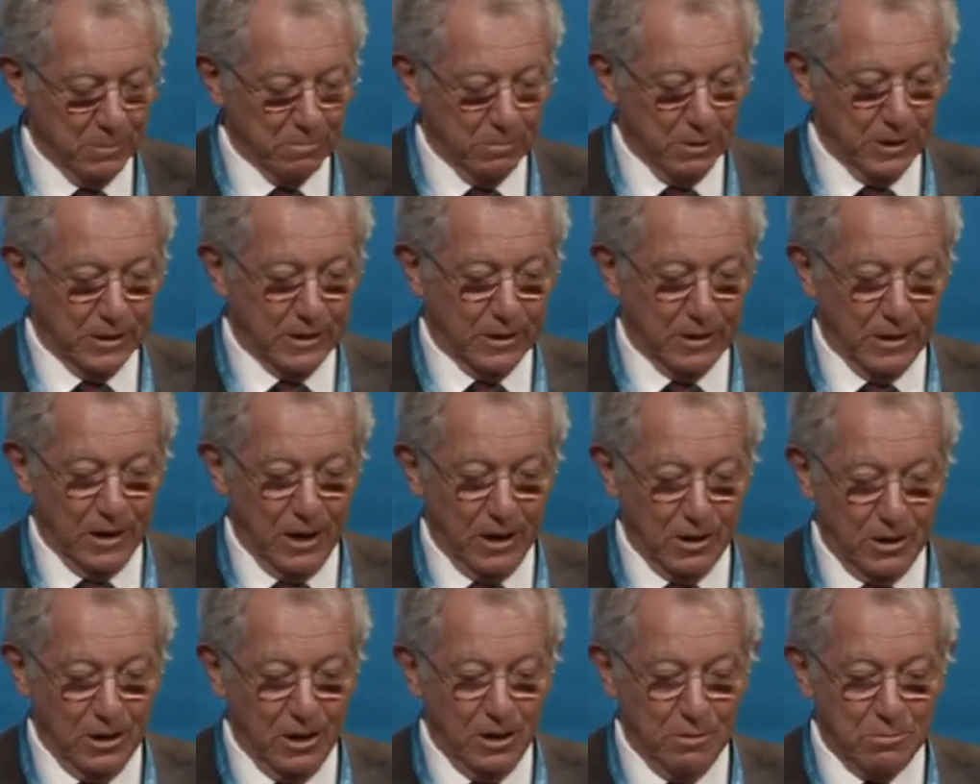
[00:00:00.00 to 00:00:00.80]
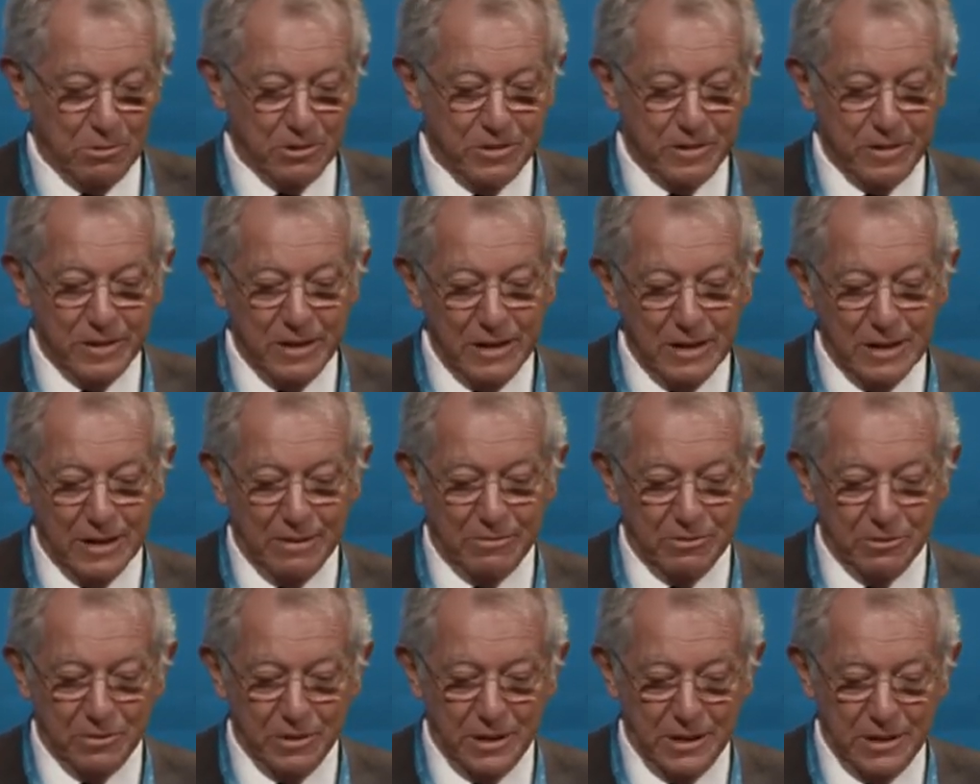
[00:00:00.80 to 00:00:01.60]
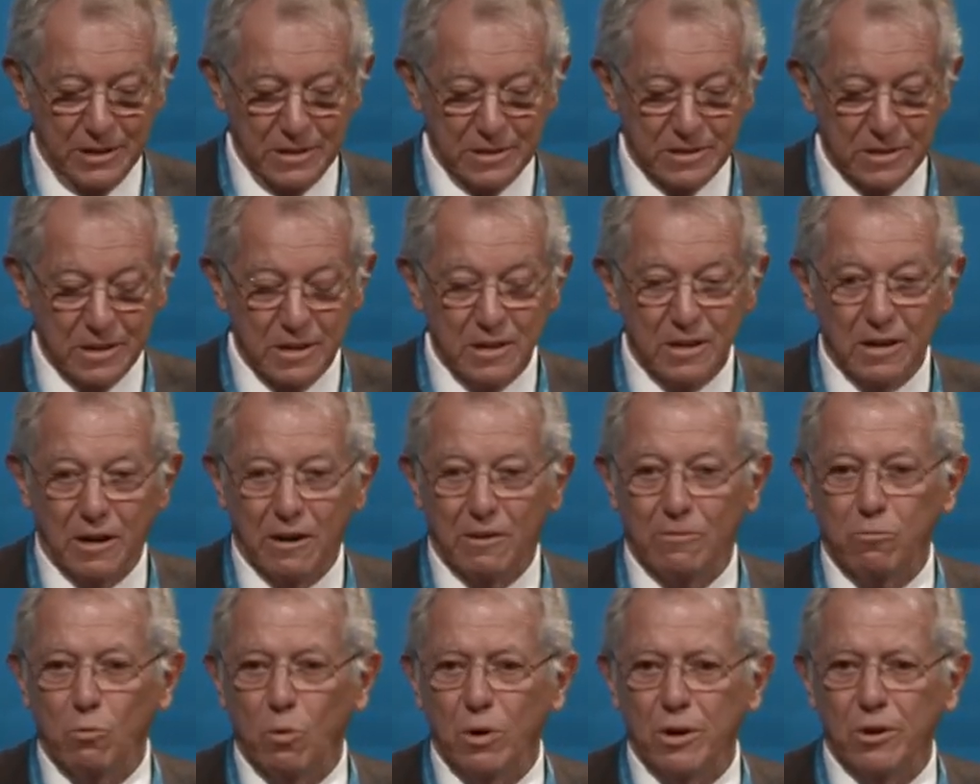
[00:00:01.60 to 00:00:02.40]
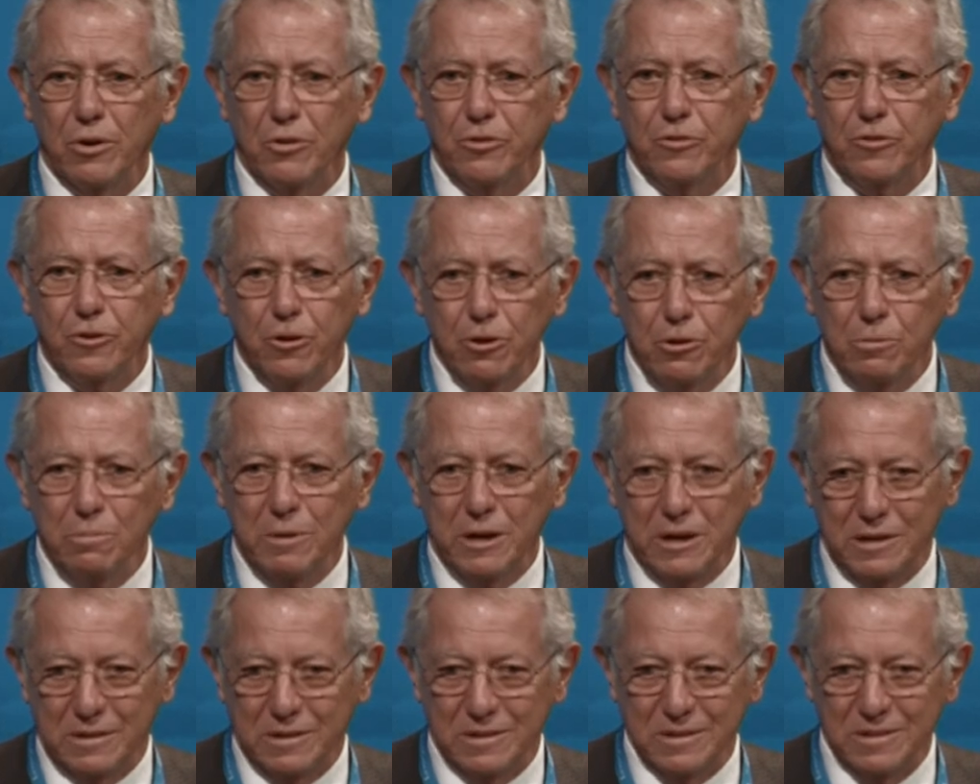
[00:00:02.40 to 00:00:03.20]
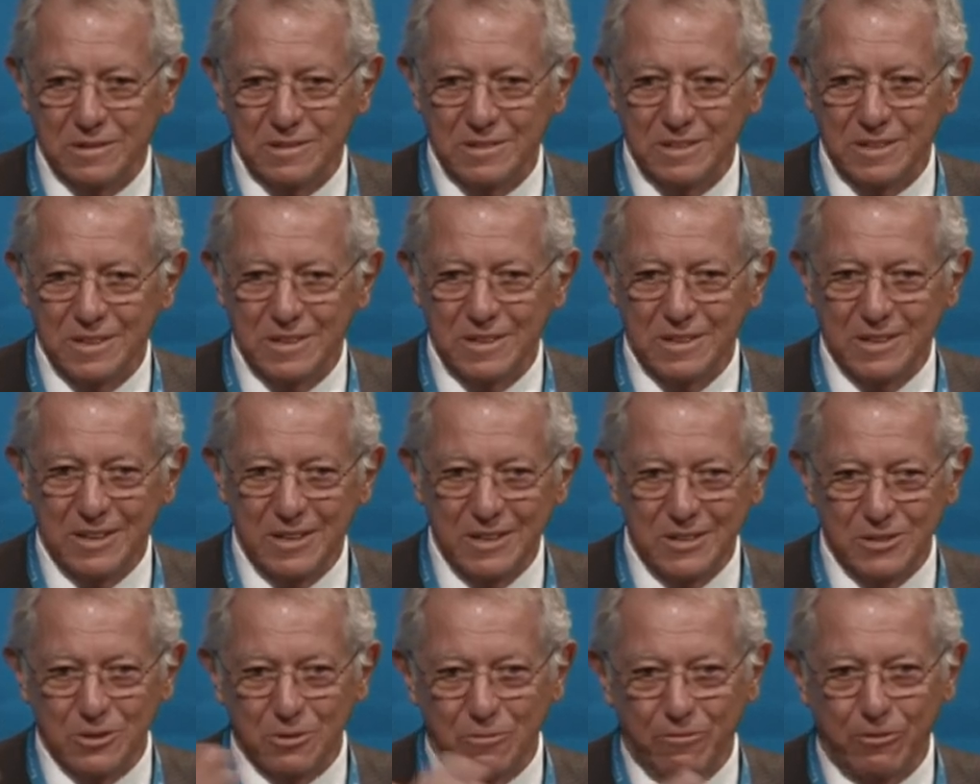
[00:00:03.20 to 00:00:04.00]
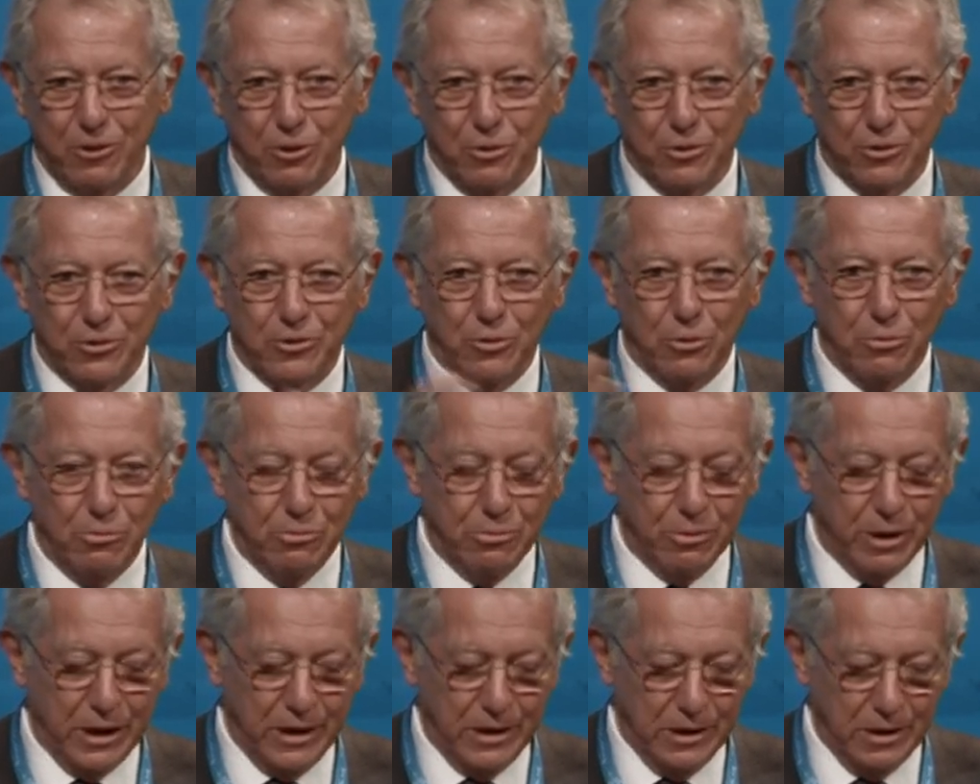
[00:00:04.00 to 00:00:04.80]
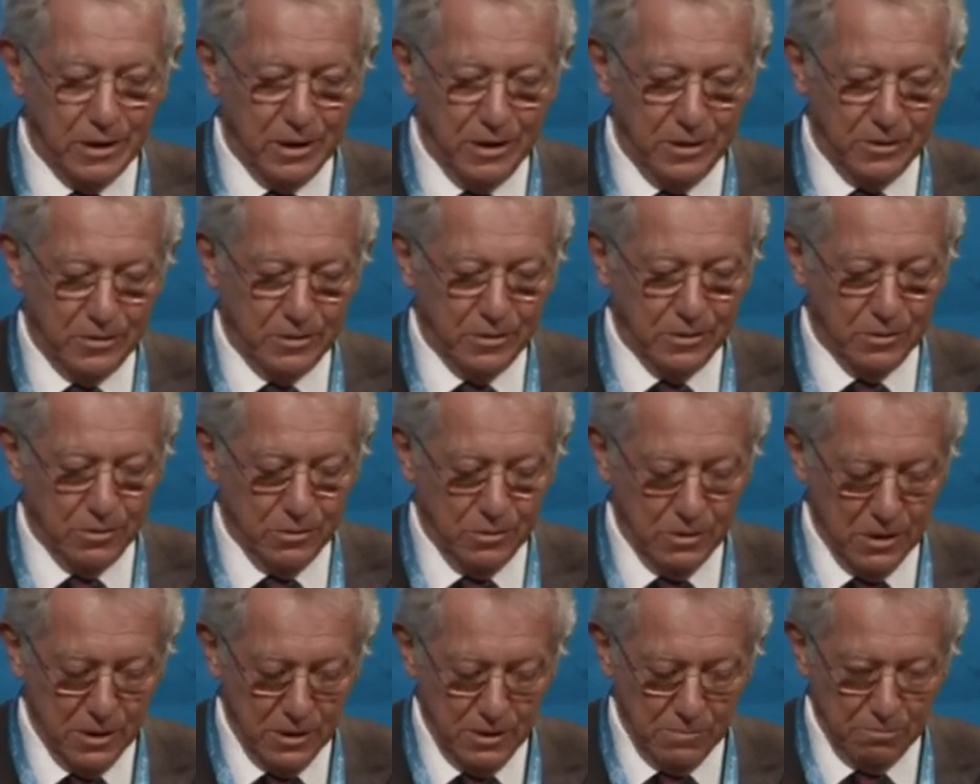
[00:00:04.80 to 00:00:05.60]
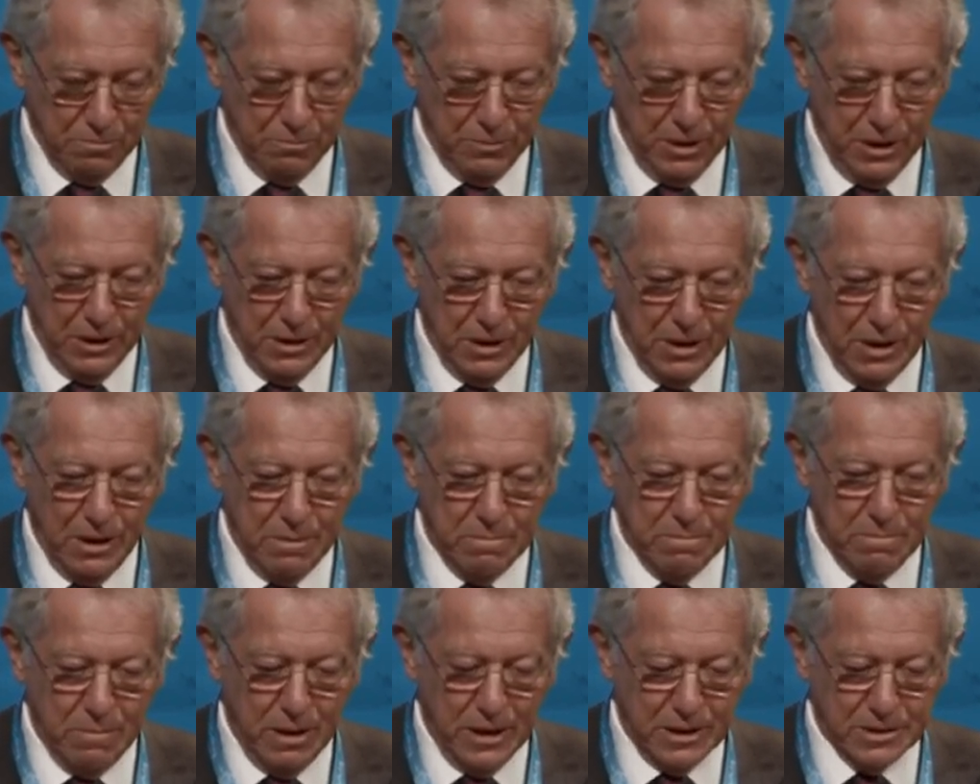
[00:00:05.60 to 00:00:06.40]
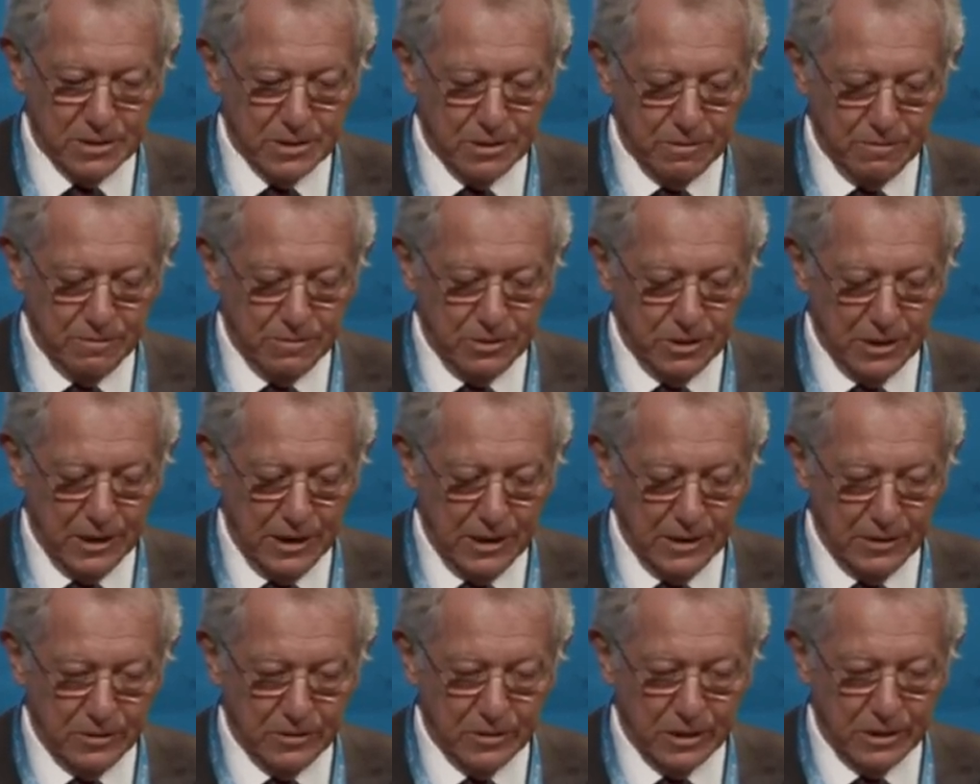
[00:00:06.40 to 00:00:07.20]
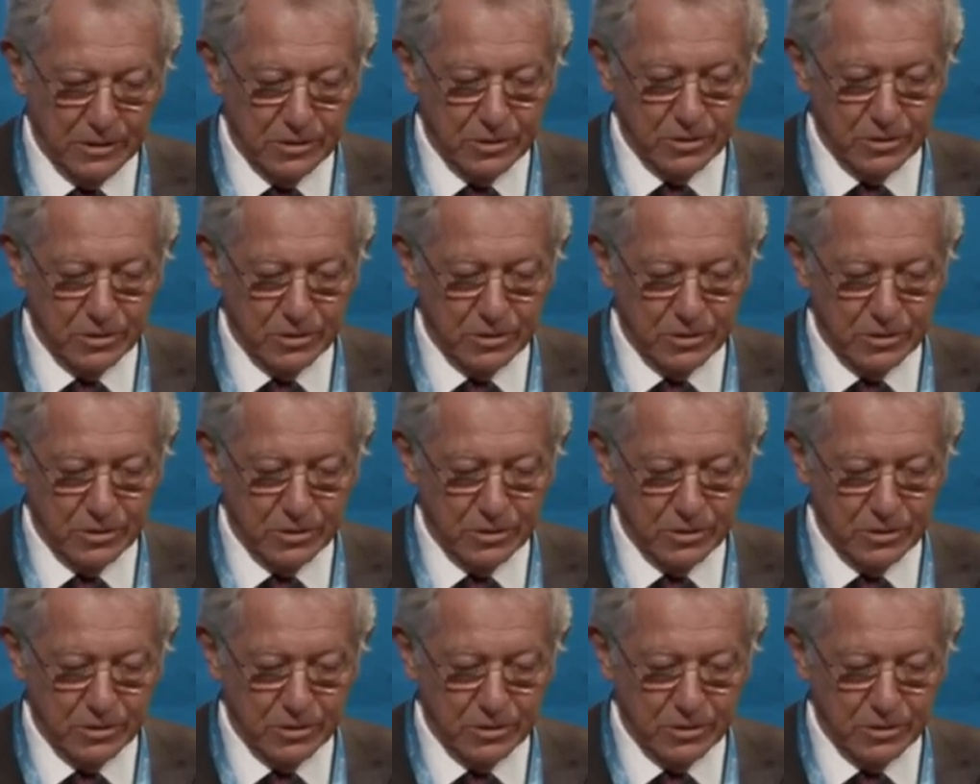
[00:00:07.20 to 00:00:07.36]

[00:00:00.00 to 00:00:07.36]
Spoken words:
But a global sea level rise of 1 or 2 meters is, of course, already going to be a massive challenge. I